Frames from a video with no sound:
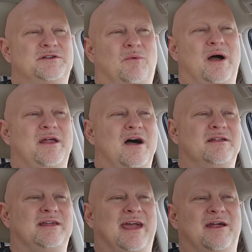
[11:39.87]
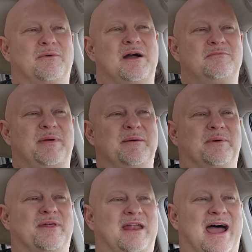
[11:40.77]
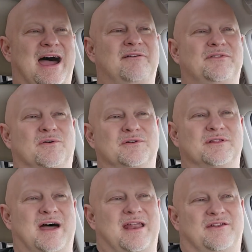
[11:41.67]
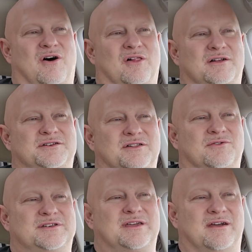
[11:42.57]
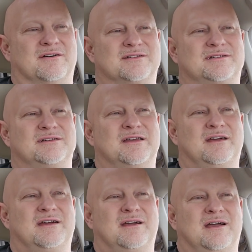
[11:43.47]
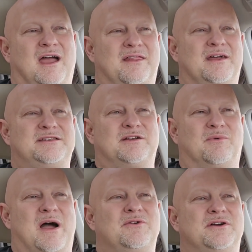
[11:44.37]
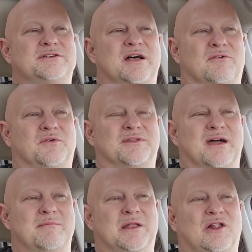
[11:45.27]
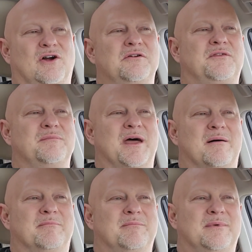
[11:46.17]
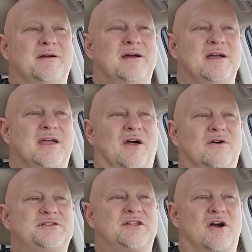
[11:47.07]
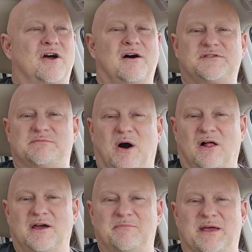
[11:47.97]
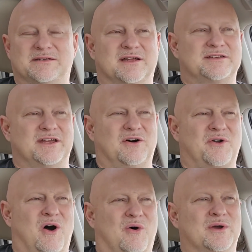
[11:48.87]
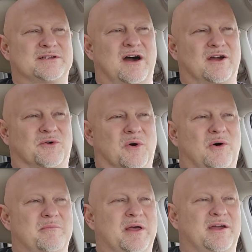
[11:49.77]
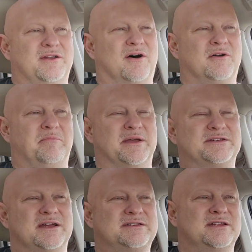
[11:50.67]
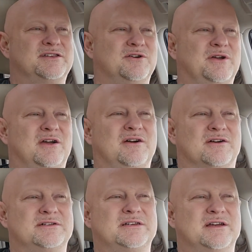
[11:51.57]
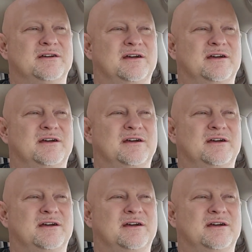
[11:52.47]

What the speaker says: why not get around people that have that knowledge and those skills, and then surround yourself with them and learn from them. You know, start off small in business. You don't always got to grow $1 million business in 2 years.